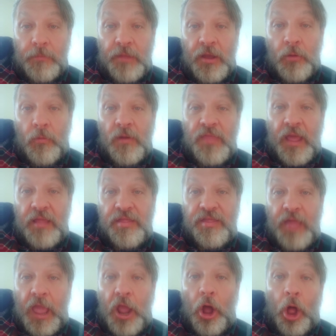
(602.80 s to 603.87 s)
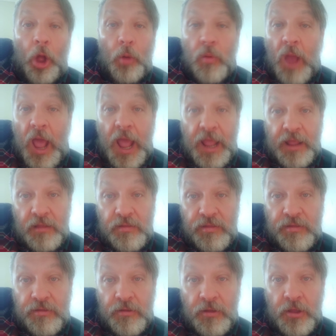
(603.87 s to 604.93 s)
him when they say, all
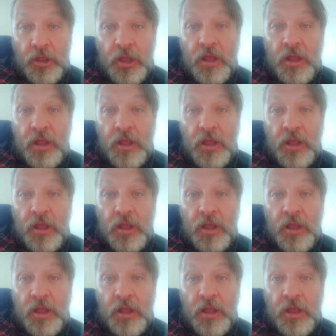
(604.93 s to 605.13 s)
rise.